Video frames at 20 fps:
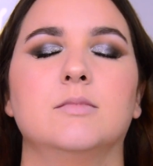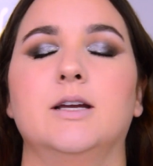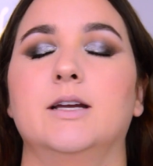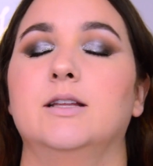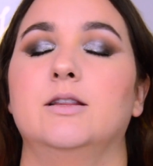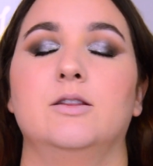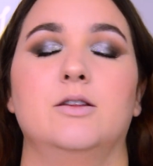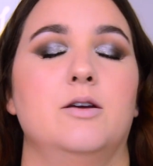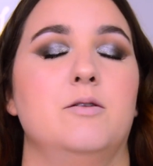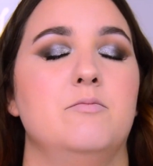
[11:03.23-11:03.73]

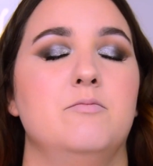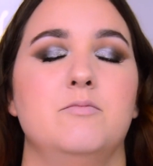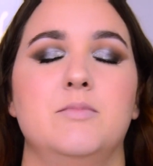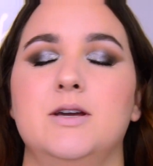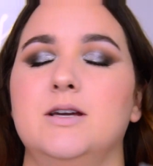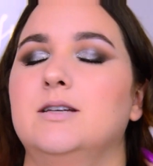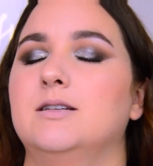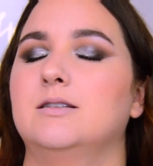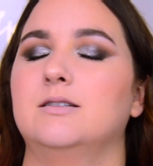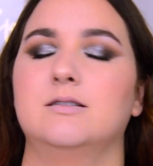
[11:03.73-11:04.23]
And the
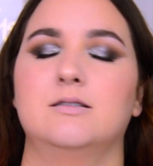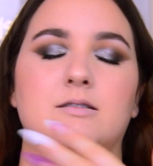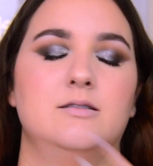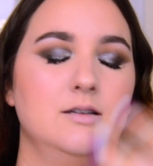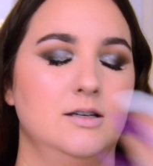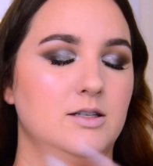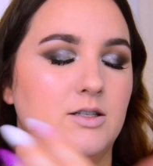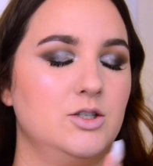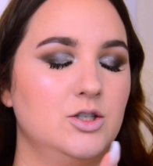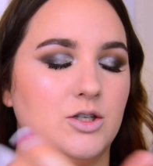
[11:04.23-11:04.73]
mist
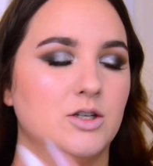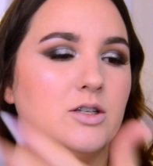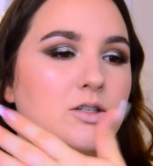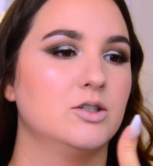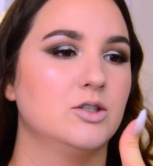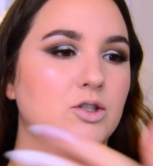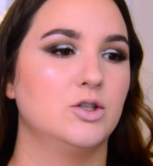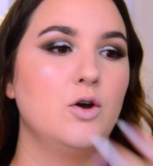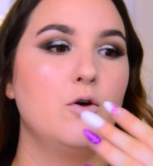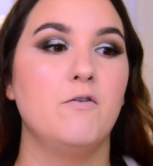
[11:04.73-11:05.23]
is
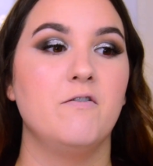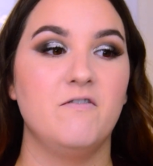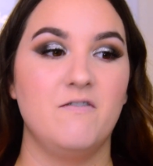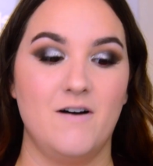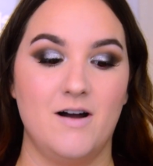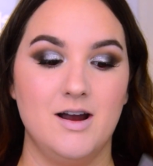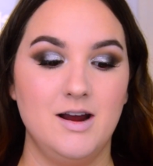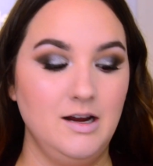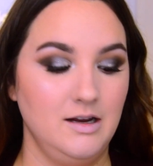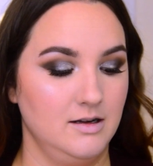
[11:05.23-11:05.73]
just so
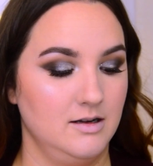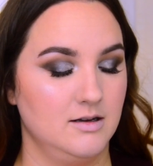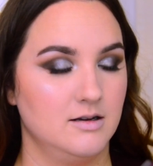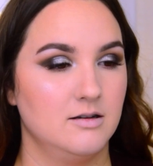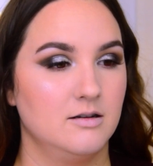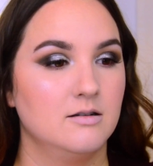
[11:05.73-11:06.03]
fine.